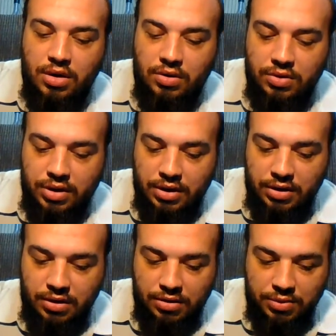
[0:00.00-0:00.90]

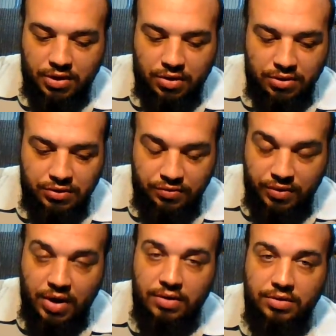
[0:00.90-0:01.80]
Okay, because you
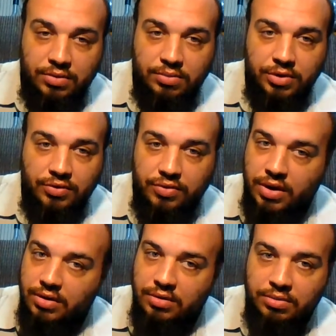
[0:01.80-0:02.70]
followed them. You
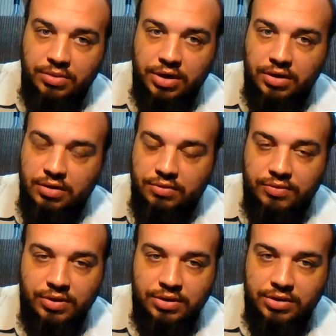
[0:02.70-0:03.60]
followed them in their
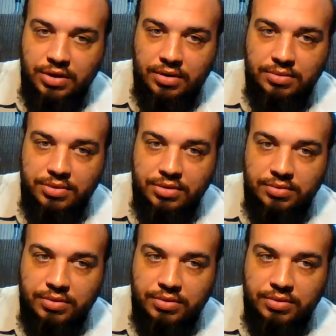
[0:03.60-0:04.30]
footsteps.